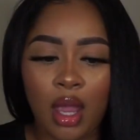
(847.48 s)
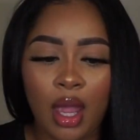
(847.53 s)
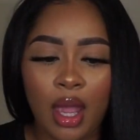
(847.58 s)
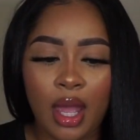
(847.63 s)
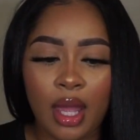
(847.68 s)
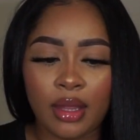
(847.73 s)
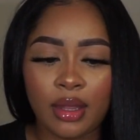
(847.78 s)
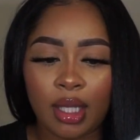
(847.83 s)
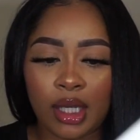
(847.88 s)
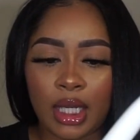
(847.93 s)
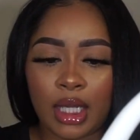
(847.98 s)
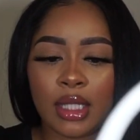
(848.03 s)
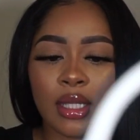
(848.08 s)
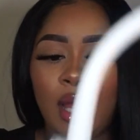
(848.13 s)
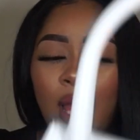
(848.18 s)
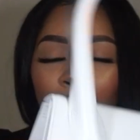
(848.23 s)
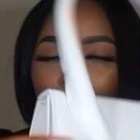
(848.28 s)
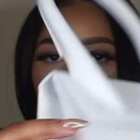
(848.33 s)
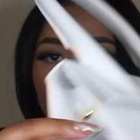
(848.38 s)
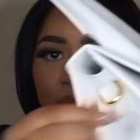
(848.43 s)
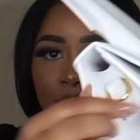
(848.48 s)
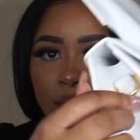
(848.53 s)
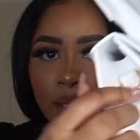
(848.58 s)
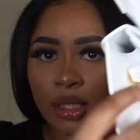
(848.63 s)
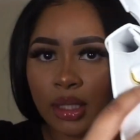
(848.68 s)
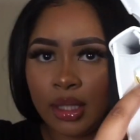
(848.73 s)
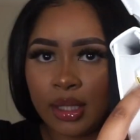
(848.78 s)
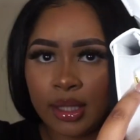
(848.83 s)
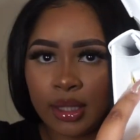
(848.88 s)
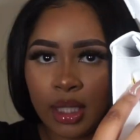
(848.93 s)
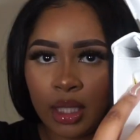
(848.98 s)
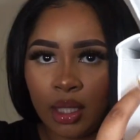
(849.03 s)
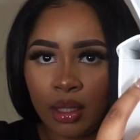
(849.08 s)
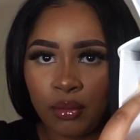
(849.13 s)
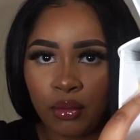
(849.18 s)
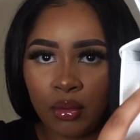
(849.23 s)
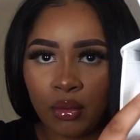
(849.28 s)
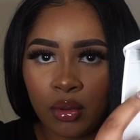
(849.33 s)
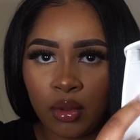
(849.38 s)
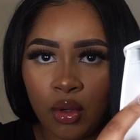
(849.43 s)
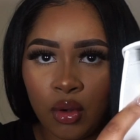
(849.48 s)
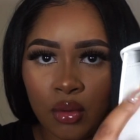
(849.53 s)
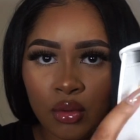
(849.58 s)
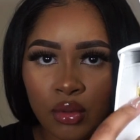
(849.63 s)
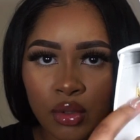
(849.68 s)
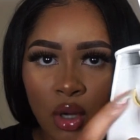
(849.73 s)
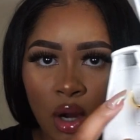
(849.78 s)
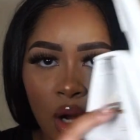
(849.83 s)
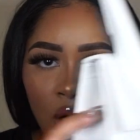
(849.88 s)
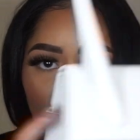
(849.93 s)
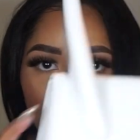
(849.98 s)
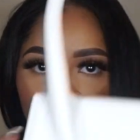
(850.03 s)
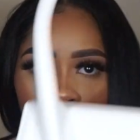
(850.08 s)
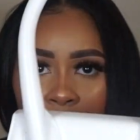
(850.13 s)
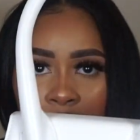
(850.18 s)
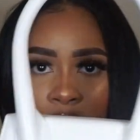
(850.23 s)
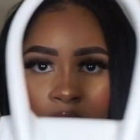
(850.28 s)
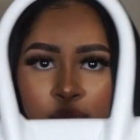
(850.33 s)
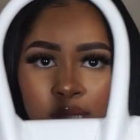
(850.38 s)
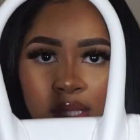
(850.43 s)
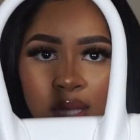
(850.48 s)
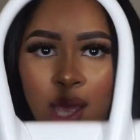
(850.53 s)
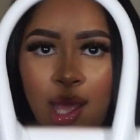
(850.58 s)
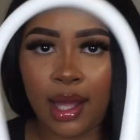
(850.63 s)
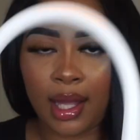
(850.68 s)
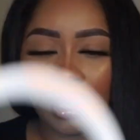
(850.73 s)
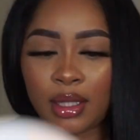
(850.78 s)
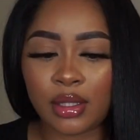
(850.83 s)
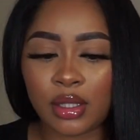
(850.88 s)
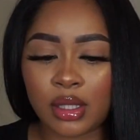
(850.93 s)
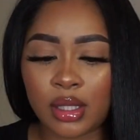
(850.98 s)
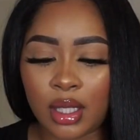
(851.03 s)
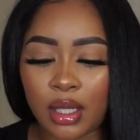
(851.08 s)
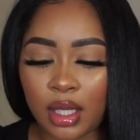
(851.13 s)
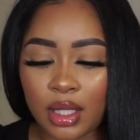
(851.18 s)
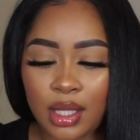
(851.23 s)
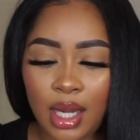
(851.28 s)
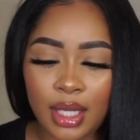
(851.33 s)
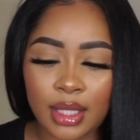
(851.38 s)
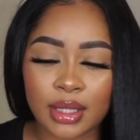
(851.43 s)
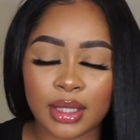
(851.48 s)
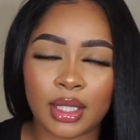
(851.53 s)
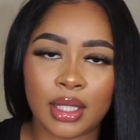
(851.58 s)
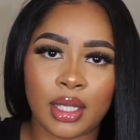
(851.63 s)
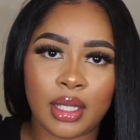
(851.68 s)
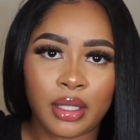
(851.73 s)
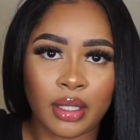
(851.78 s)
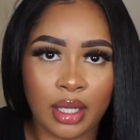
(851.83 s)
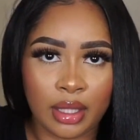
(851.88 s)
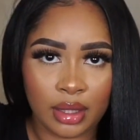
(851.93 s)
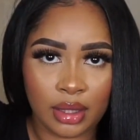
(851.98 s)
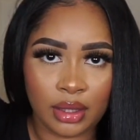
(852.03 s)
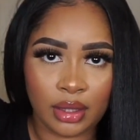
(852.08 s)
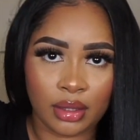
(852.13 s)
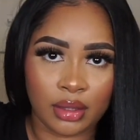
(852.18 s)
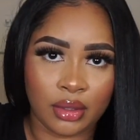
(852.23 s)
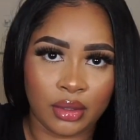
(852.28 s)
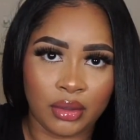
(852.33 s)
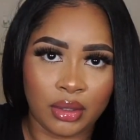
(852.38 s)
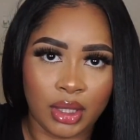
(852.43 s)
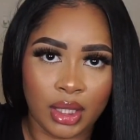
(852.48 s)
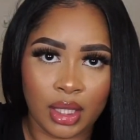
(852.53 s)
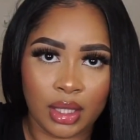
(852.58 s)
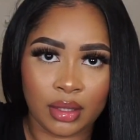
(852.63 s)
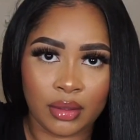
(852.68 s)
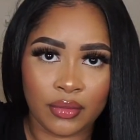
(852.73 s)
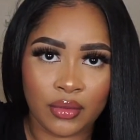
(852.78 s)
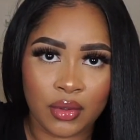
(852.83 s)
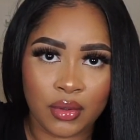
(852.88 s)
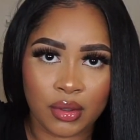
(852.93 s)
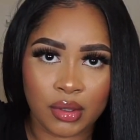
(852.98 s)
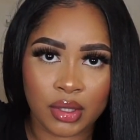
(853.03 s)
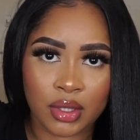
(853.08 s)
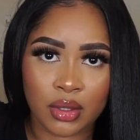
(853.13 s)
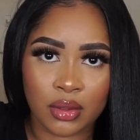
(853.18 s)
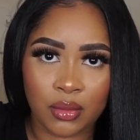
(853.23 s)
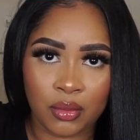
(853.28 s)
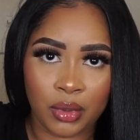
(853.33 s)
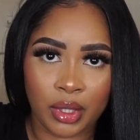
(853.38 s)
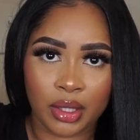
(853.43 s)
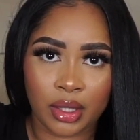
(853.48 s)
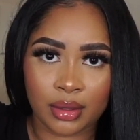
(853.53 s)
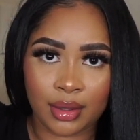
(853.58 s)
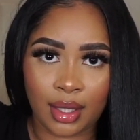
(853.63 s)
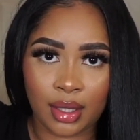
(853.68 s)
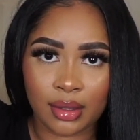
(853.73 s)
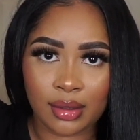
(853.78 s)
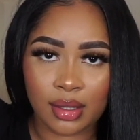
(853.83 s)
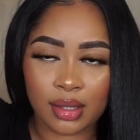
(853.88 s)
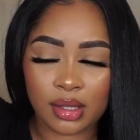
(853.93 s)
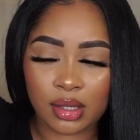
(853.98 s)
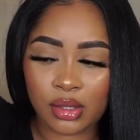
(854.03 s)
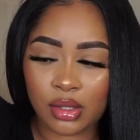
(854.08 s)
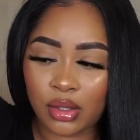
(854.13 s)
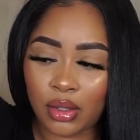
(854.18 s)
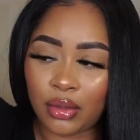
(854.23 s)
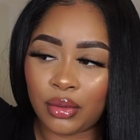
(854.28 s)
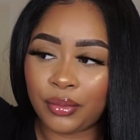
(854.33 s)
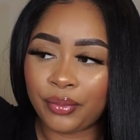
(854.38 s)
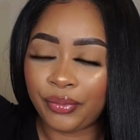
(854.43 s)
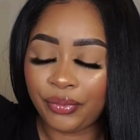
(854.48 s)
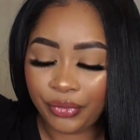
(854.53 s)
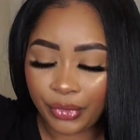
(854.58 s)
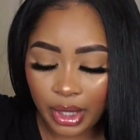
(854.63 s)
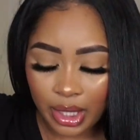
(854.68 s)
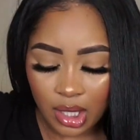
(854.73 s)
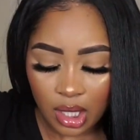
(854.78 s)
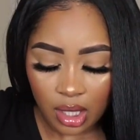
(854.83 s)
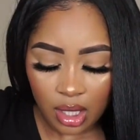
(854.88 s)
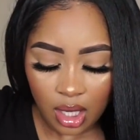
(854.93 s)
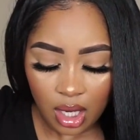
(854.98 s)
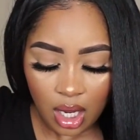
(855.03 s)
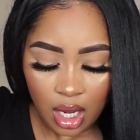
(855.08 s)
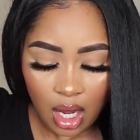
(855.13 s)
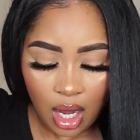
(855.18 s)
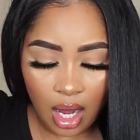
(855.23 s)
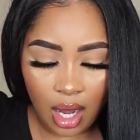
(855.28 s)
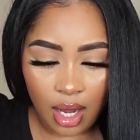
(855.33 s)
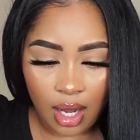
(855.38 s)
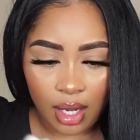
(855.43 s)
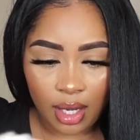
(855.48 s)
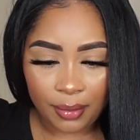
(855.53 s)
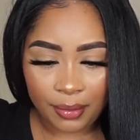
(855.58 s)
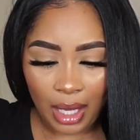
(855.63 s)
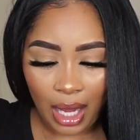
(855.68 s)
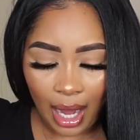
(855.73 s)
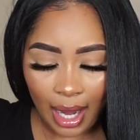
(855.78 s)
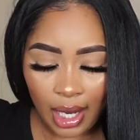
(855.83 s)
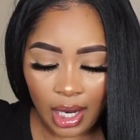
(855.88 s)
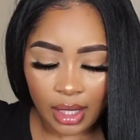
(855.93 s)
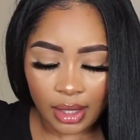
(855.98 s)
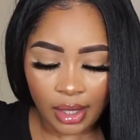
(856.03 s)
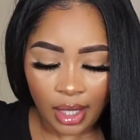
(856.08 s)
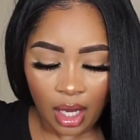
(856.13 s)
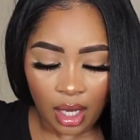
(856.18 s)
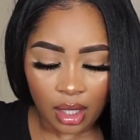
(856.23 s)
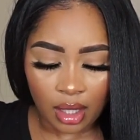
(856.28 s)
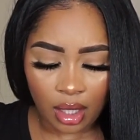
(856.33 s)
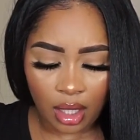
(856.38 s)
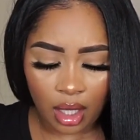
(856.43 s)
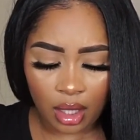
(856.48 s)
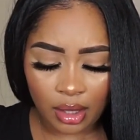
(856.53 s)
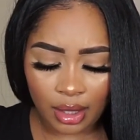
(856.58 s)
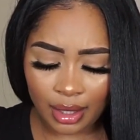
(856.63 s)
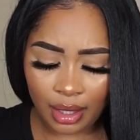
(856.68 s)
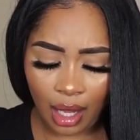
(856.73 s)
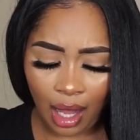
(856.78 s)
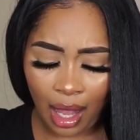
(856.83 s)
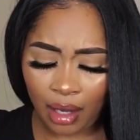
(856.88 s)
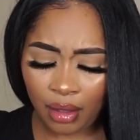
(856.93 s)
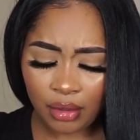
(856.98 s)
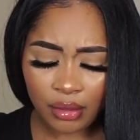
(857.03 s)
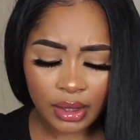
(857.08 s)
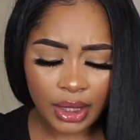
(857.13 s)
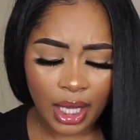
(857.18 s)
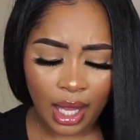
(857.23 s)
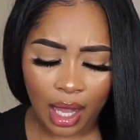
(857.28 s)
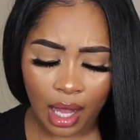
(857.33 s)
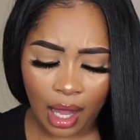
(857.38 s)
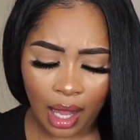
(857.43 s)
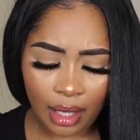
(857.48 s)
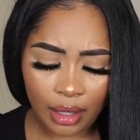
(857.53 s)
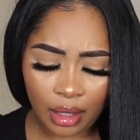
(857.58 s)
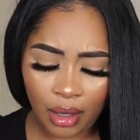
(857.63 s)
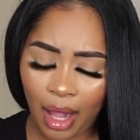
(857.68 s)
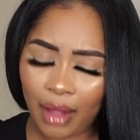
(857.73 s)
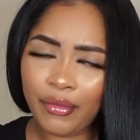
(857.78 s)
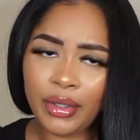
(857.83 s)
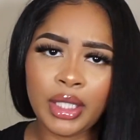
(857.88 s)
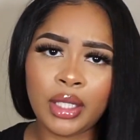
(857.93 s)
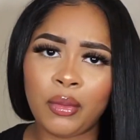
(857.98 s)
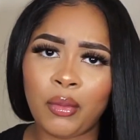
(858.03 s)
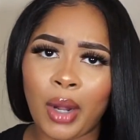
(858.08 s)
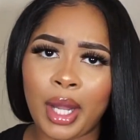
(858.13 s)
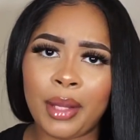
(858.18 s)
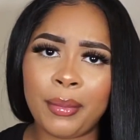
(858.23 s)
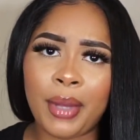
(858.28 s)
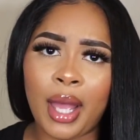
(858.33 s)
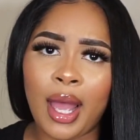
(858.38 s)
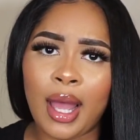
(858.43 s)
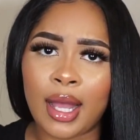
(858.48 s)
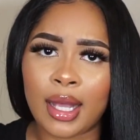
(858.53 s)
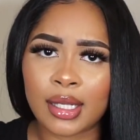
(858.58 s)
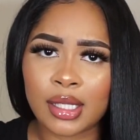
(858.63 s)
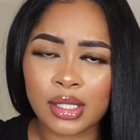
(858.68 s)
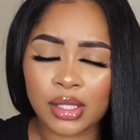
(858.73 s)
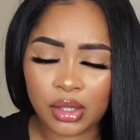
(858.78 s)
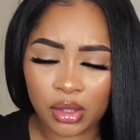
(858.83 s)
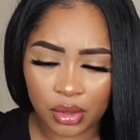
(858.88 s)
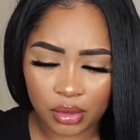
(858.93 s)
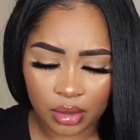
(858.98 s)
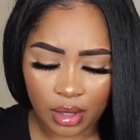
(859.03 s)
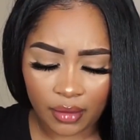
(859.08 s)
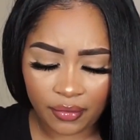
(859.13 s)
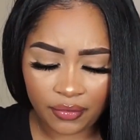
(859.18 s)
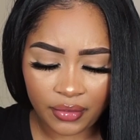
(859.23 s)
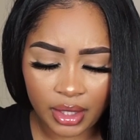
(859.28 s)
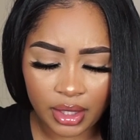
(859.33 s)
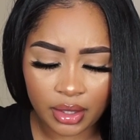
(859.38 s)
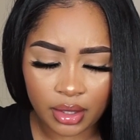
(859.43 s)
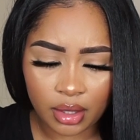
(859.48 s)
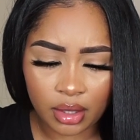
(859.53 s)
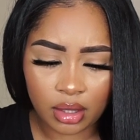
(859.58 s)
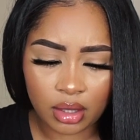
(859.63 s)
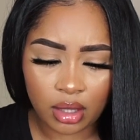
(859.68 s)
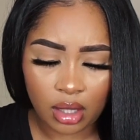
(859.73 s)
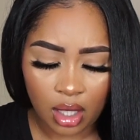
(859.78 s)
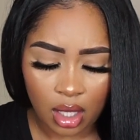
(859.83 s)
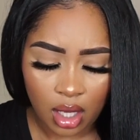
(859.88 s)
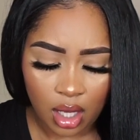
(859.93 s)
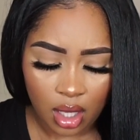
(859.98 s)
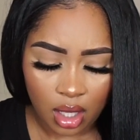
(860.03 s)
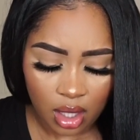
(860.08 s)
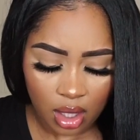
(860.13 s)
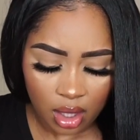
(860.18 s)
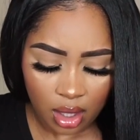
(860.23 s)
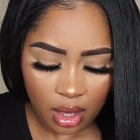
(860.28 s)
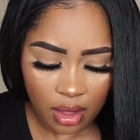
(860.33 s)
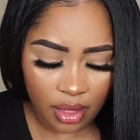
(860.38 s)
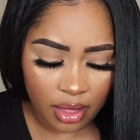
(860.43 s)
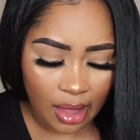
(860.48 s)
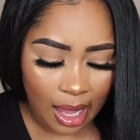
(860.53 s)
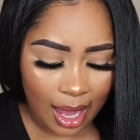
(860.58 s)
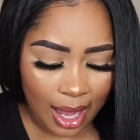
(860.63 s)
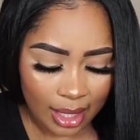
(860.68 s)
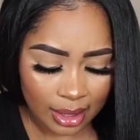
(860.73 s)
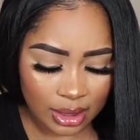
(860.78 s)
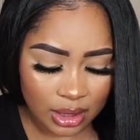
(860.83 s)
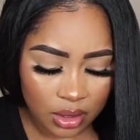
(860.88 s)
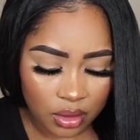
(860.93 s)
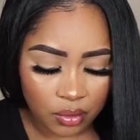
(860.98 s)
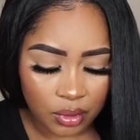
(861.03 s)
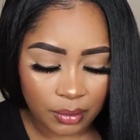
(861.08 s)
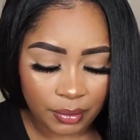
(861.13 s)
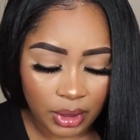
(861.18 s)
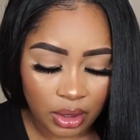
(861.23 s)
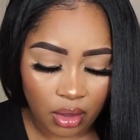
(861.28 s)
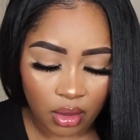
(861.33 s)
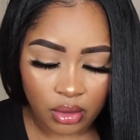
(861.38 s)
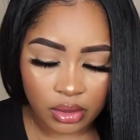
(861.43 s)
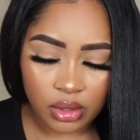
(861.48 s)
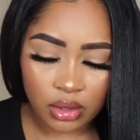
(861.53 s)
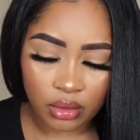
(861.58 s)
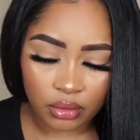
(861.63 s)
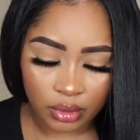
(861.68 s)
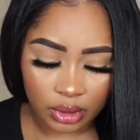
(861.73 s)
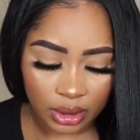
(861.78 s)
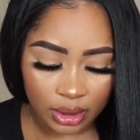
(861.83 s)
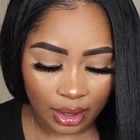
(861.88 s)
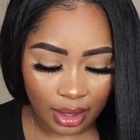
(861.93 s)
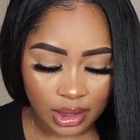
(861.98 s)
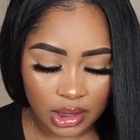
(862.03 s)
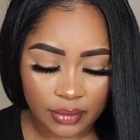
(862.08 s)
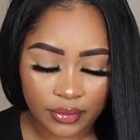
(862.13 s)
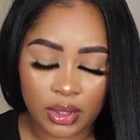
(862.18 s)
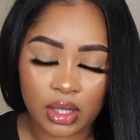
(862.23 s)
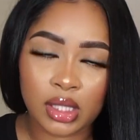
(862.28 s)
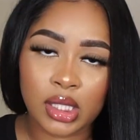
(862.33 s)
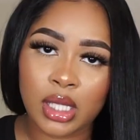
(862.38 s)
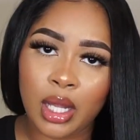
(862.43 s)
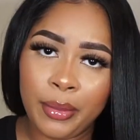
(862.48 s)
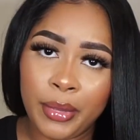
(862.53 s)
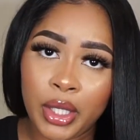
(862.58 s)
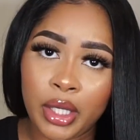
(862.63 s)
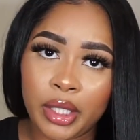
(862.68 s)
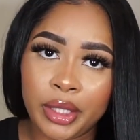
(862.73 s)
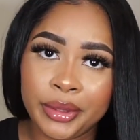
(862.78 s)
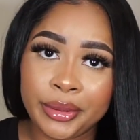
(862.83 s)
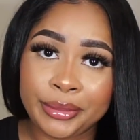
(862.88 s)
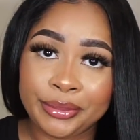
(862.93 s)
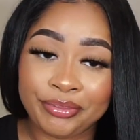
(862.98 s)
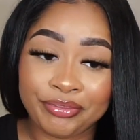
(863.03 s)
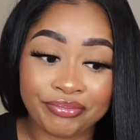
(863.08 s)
And then it has the same gold hardware on the sides to connect it, and then you can of course wear it like this. So I don't have any white bags, so I figured that would be also really nice for the summer.